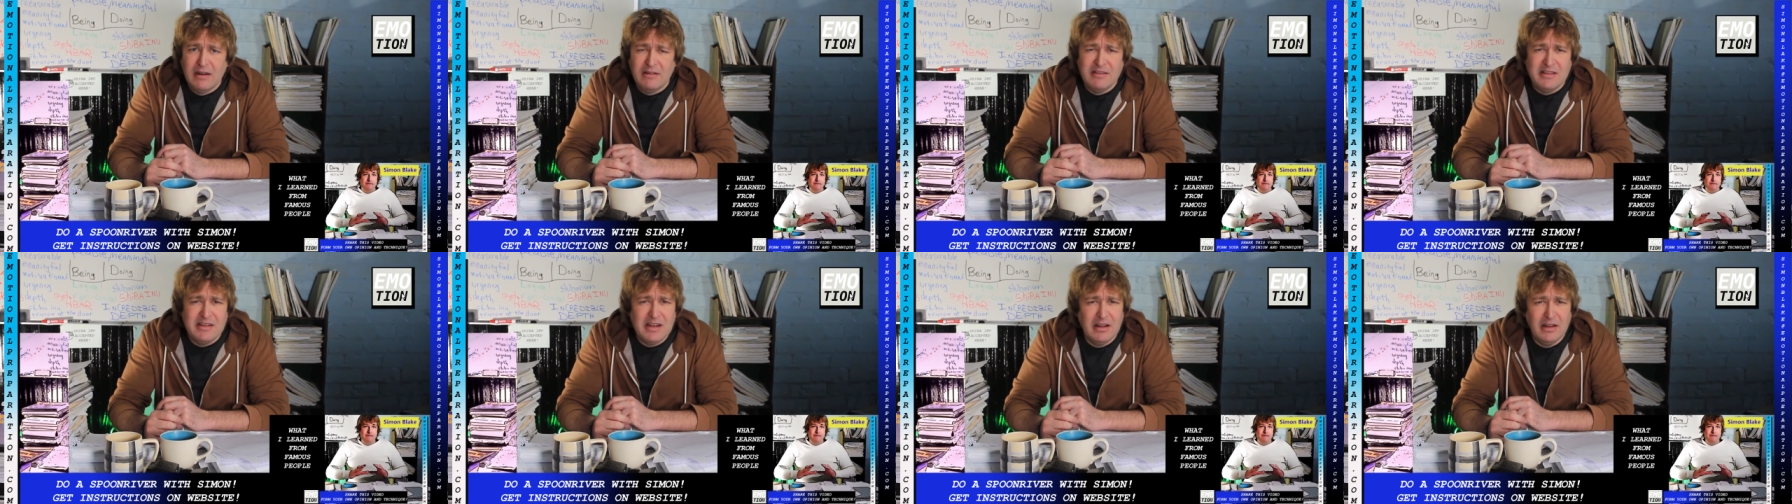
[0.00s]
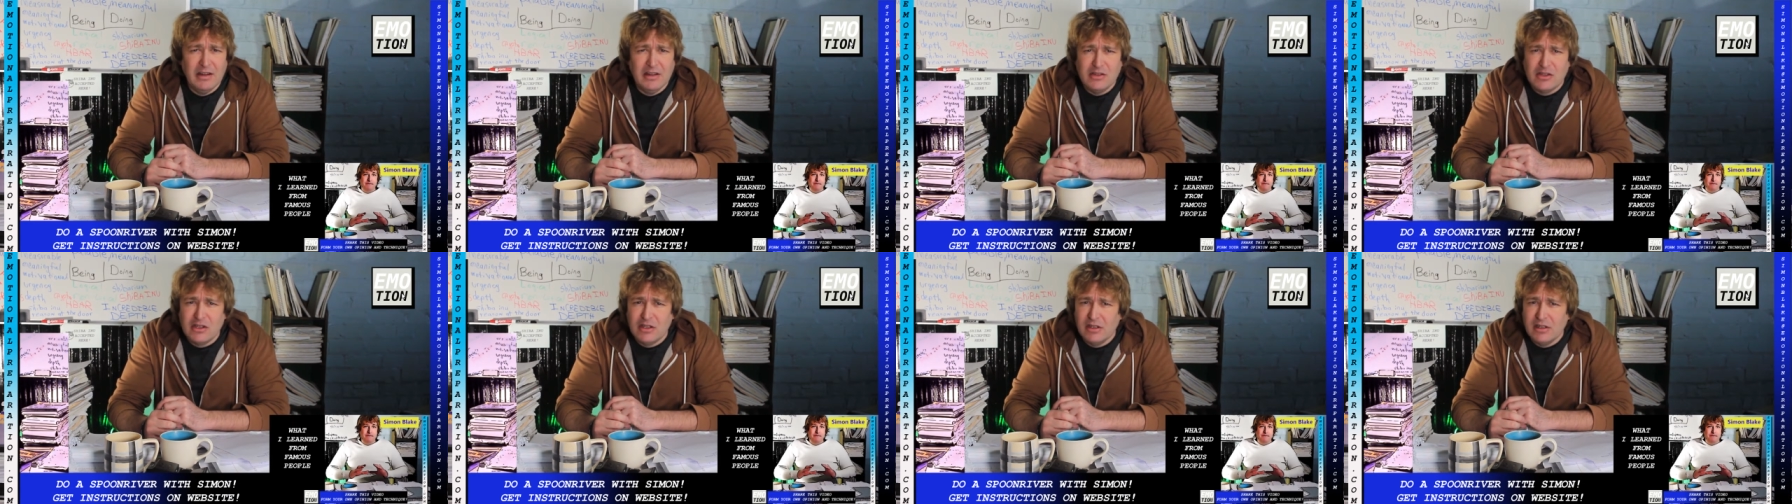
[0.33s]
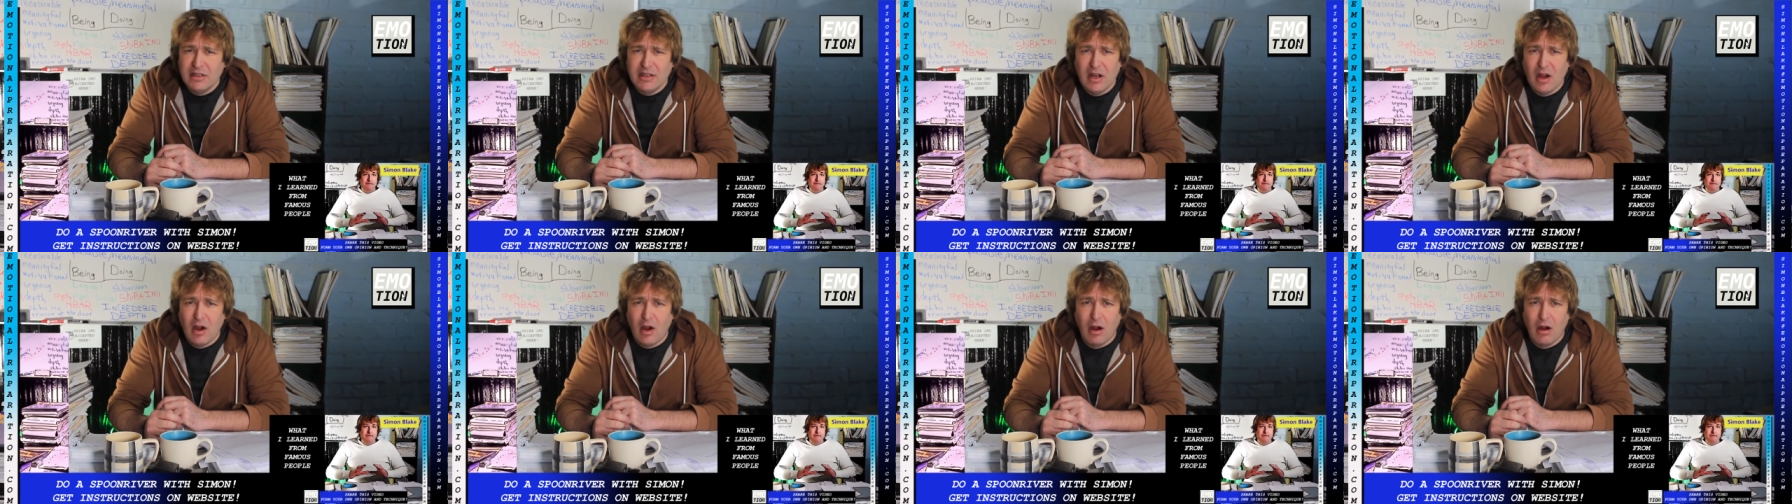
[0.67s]
and
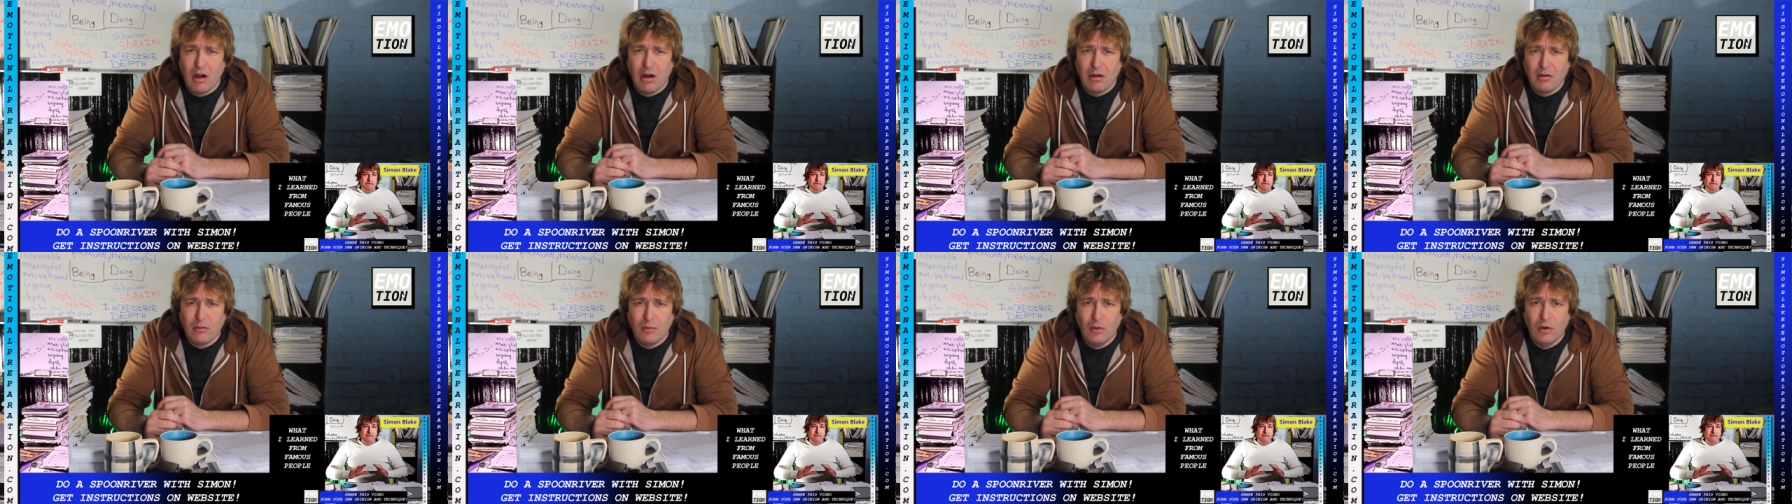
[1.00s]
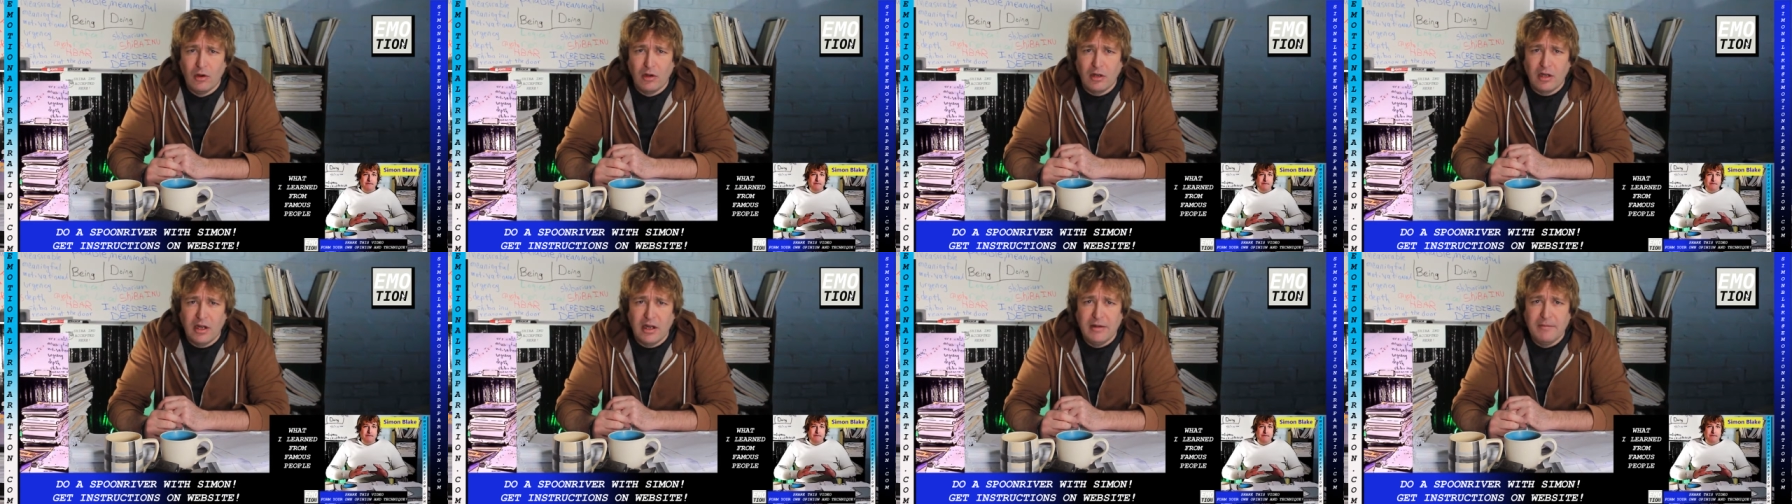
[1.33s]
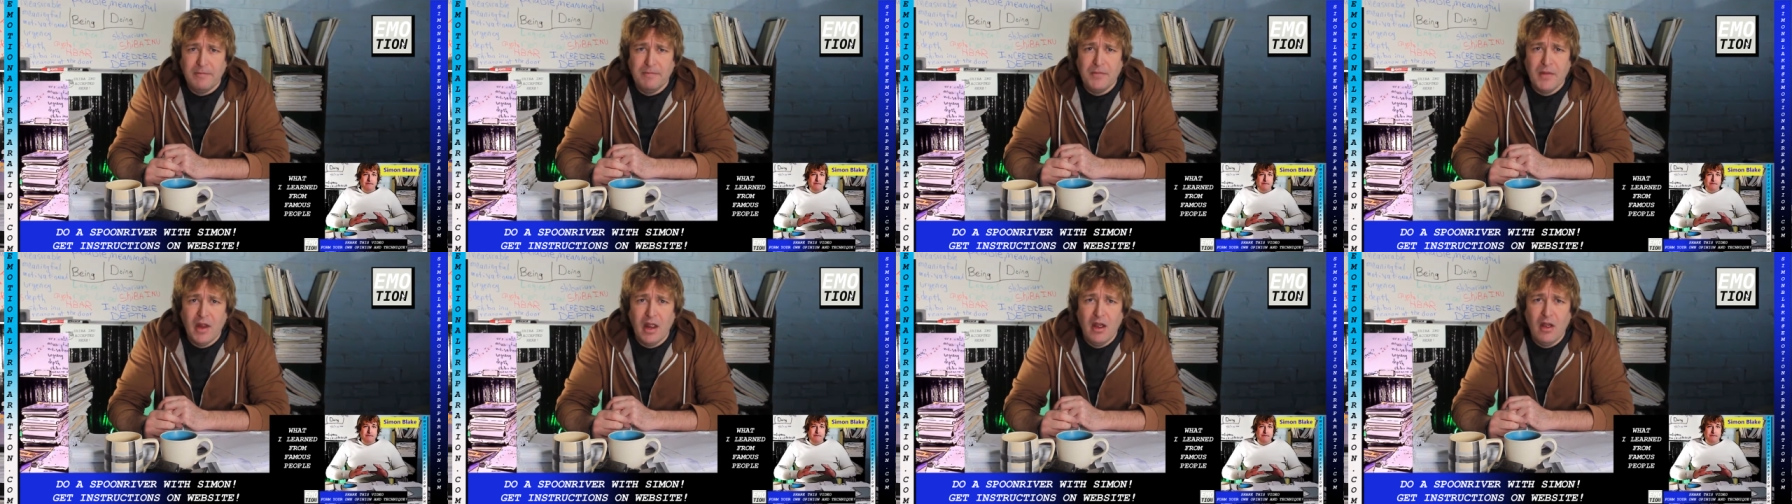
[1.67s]
diligently hard working